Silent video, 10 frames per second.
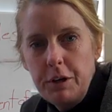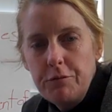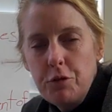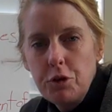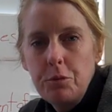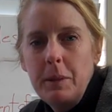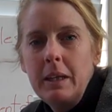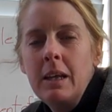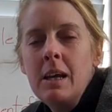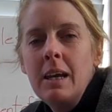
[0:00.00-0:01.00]

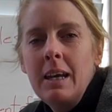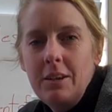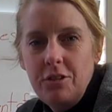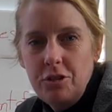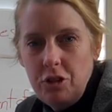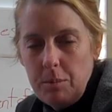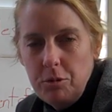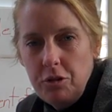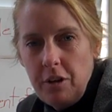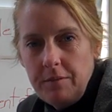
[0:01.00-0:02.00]
Reinforcement. It's in
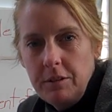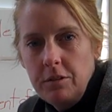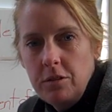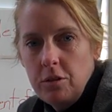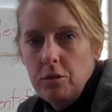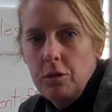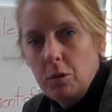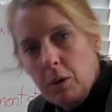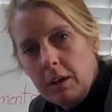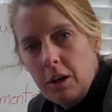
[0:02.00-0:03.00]
Chapter 7, so
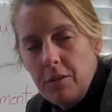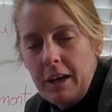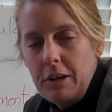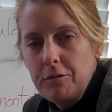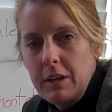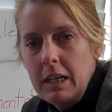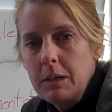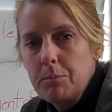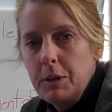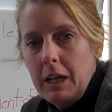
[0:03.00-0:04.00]
you'll want to go there and read
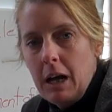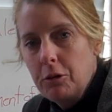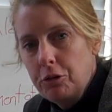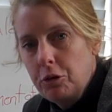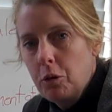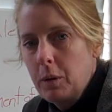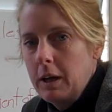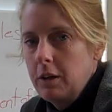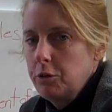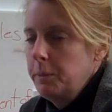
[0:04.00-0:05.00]
it, but I'll do a
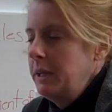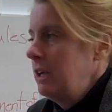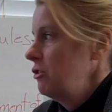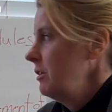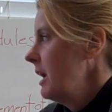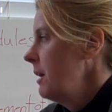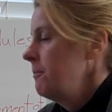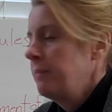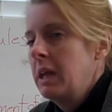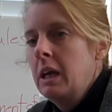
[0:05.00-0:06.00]
quick explanation
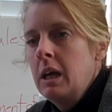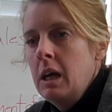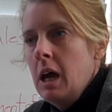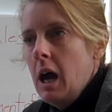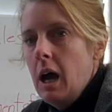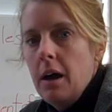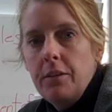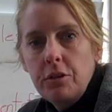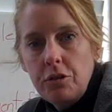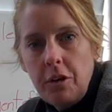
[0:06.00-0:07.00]
now.
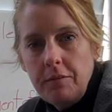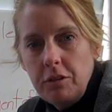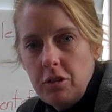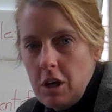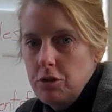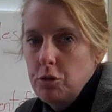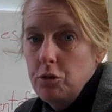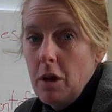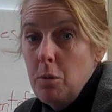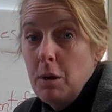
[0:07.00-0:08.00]
There's 7
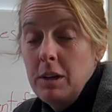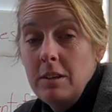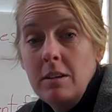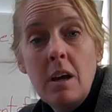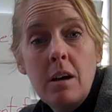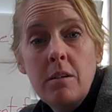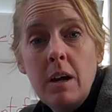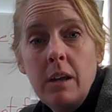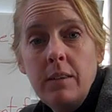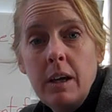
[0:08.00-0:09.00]
schedules I want you to know,
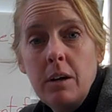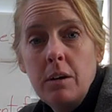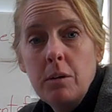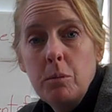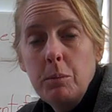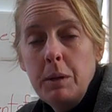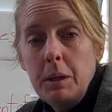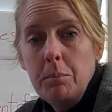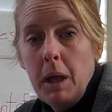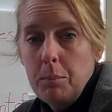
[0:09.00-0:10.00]
and there will
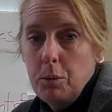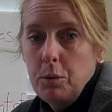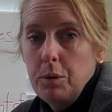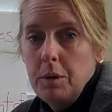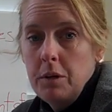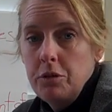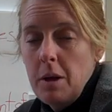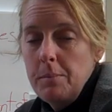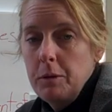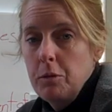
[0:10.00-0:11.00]
be a blackboard
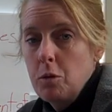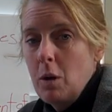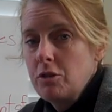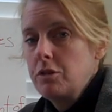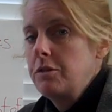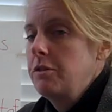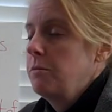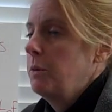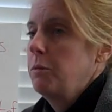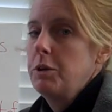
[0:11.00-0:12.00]
assignment with
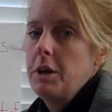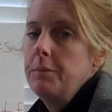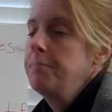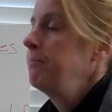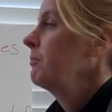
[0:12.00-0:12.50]
questions when we're done.